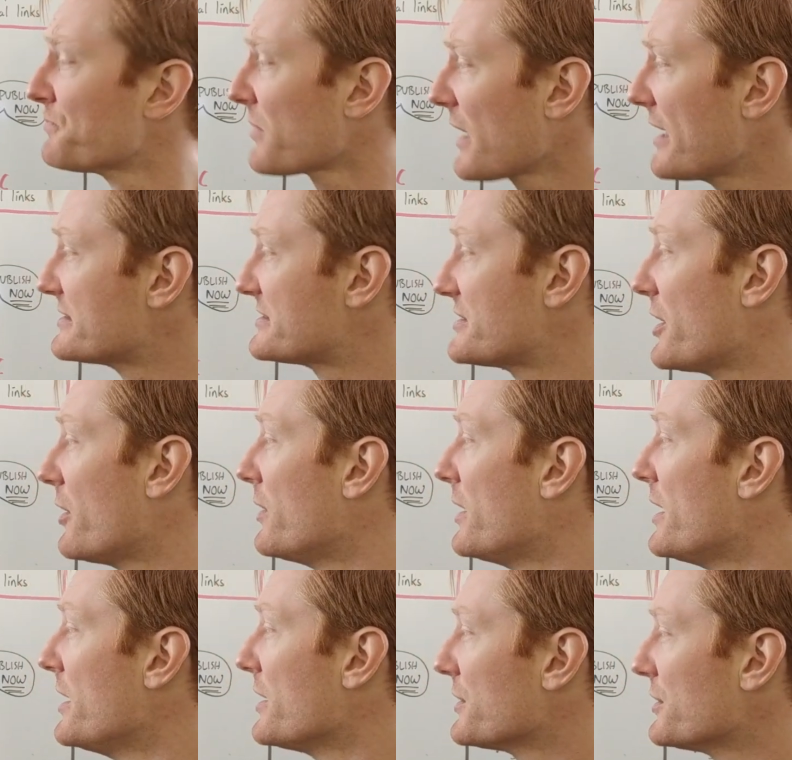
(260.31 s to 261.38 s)
And so
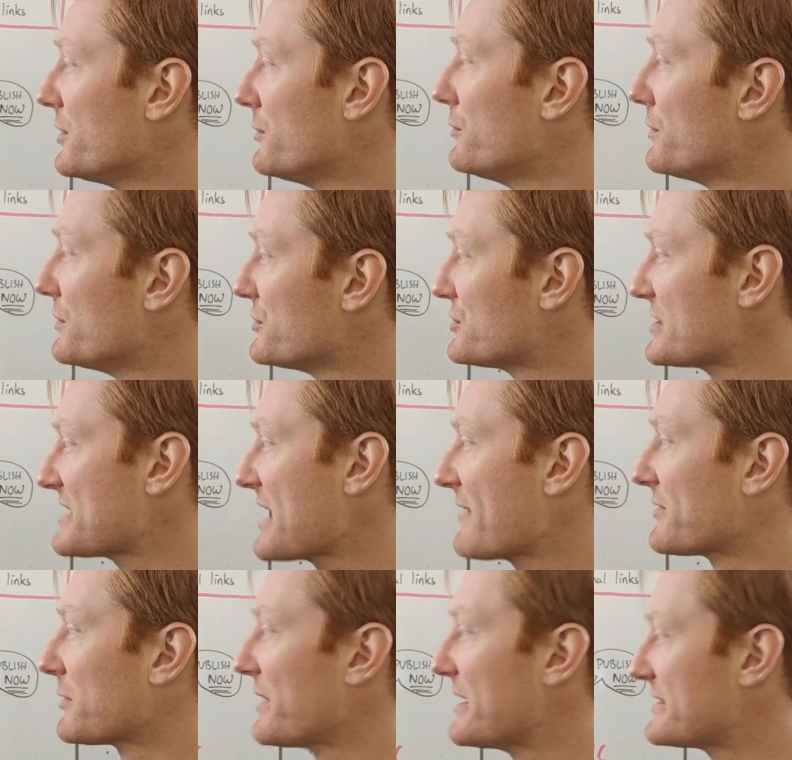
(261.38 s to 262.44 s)
you just have
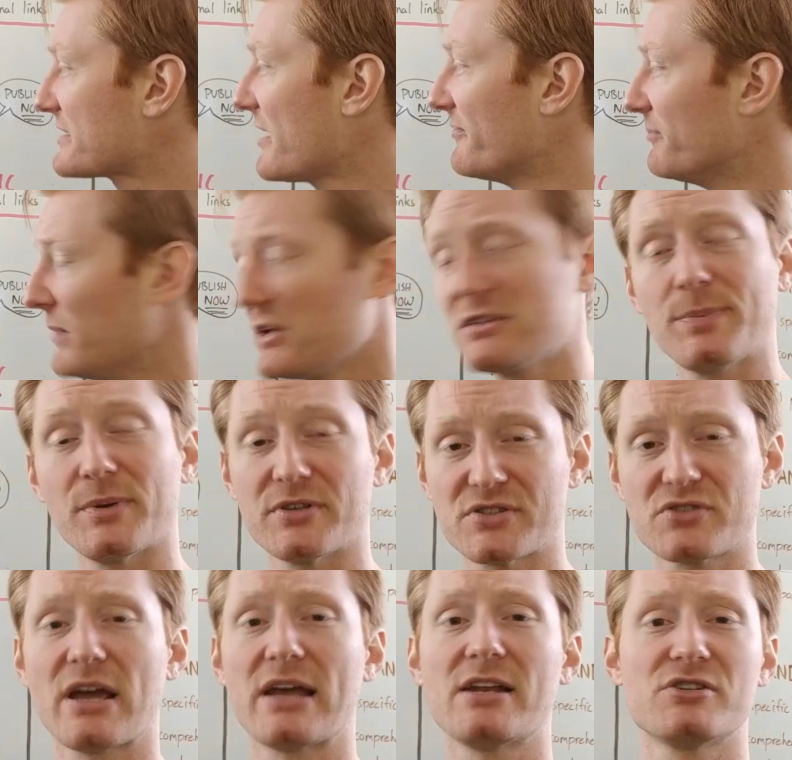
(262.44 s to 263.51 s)
the risk of multiple
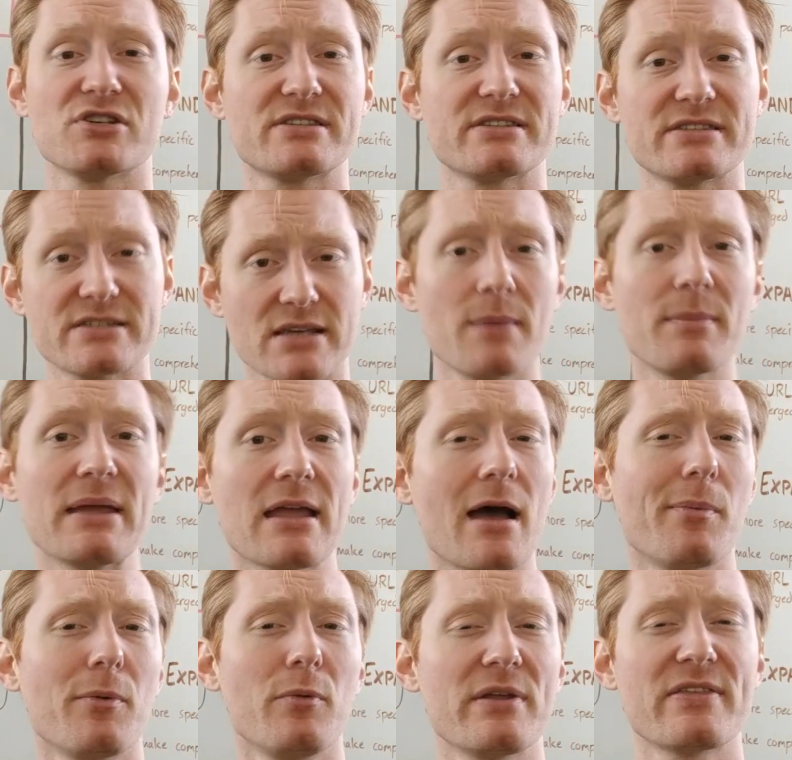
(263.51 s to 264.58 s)
strategists coming
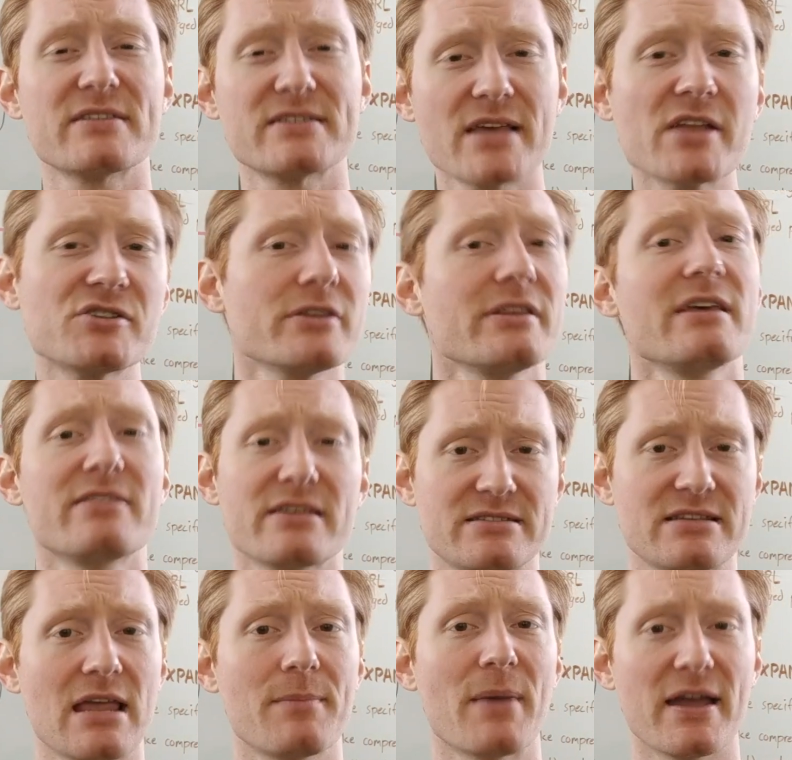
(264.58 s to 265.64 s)
up with essentially the
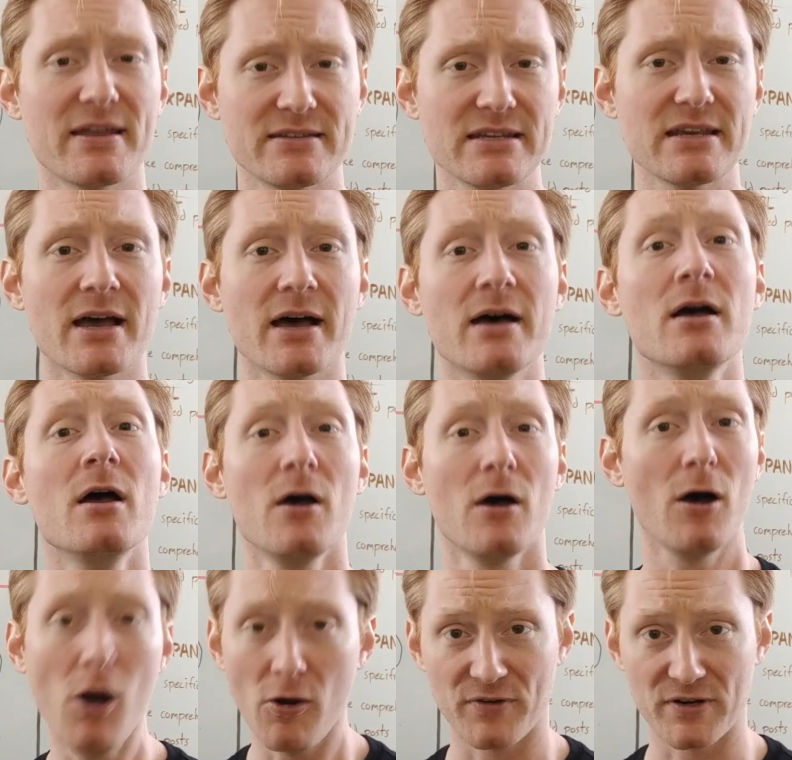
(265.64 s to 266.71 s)
same idea
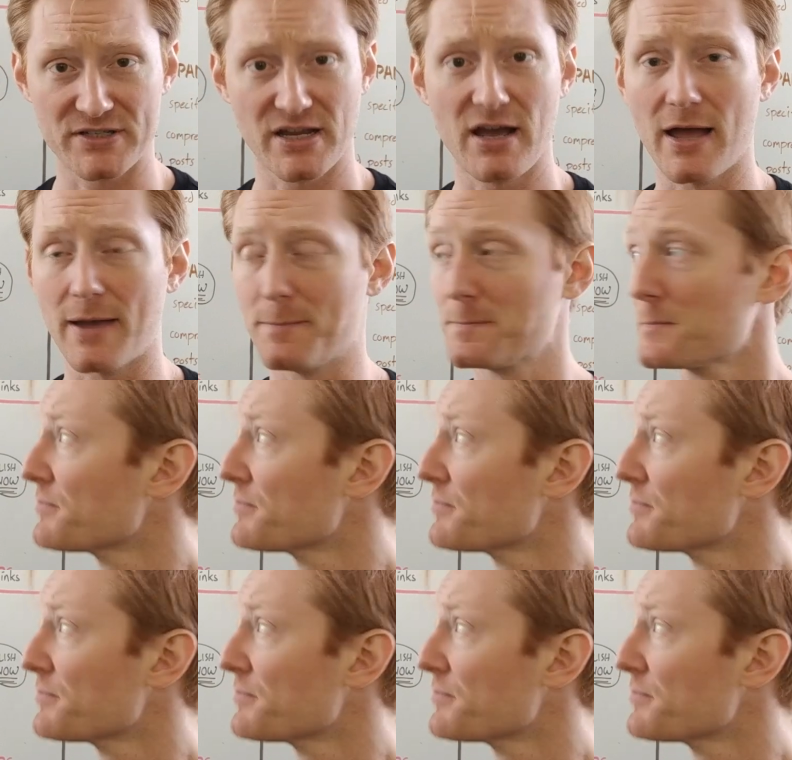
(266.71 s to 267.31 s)
over time.